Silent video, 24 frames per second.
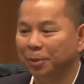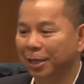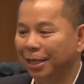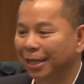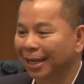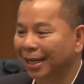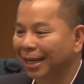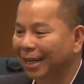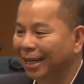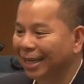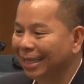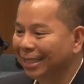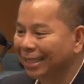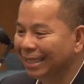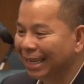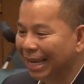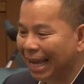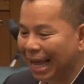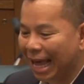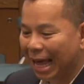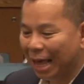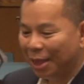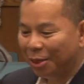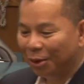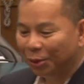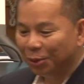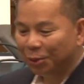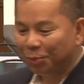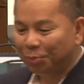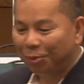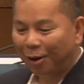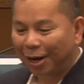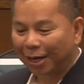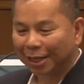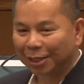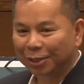because those
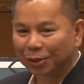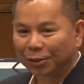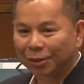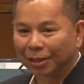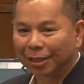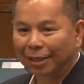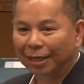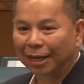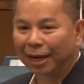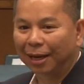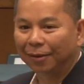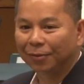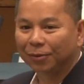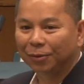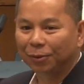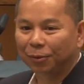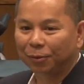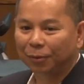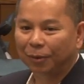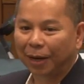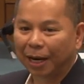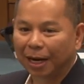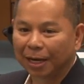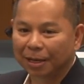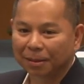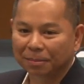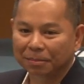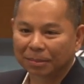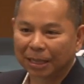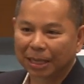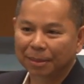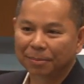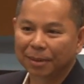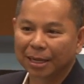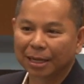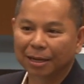products to the left or the right,
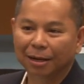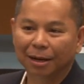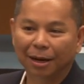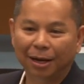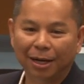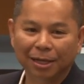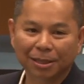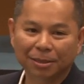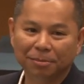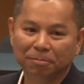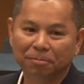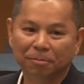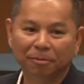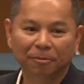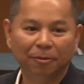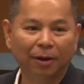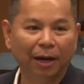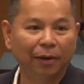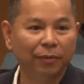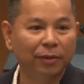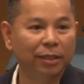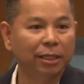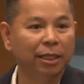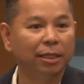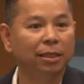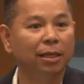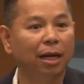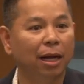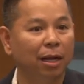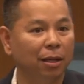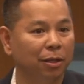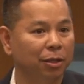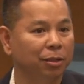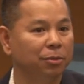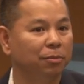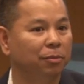they may cost five or ten
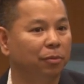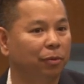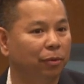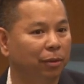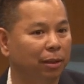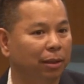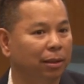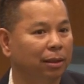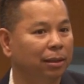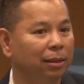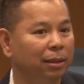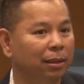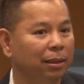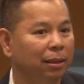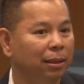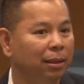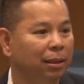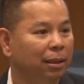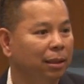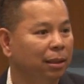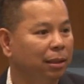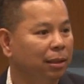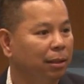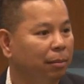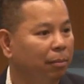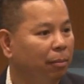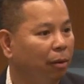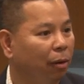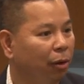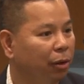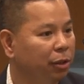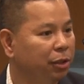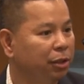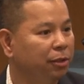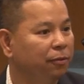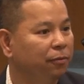dollars more. The
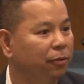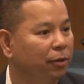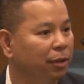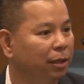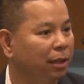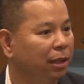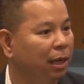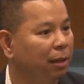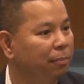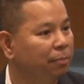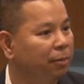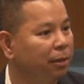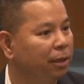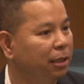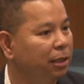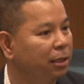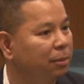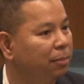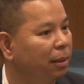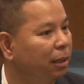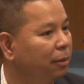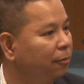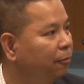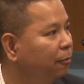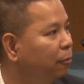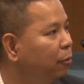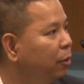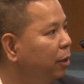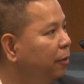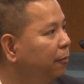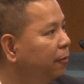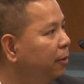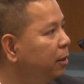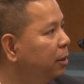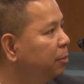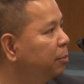margin for the company is about
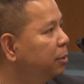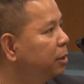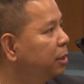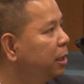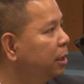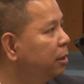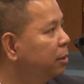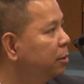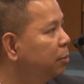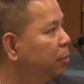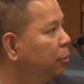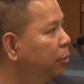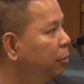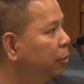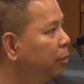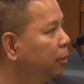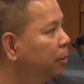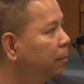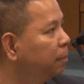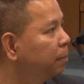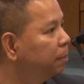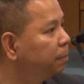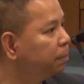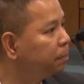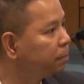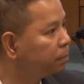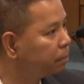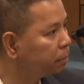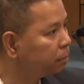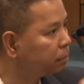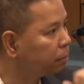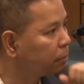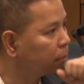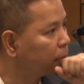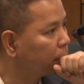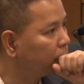40, 50% more.
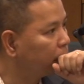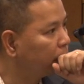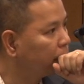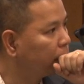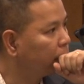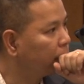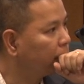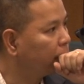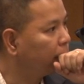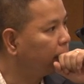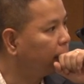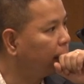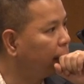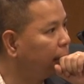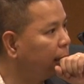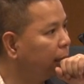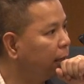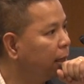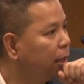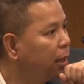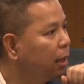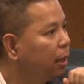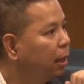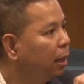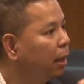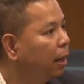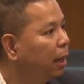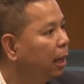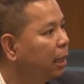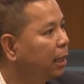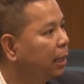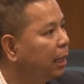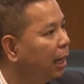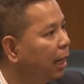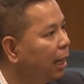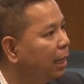Right?
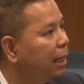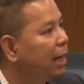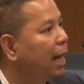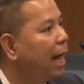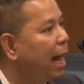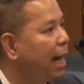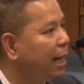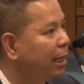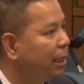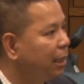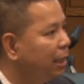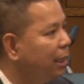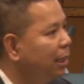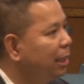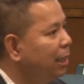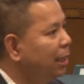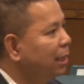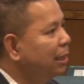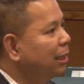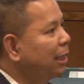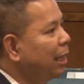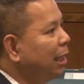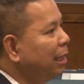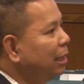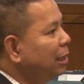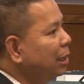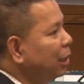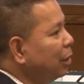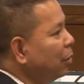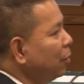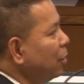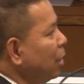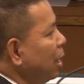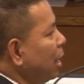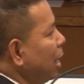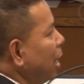Again, analytics. And
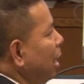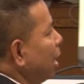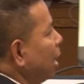so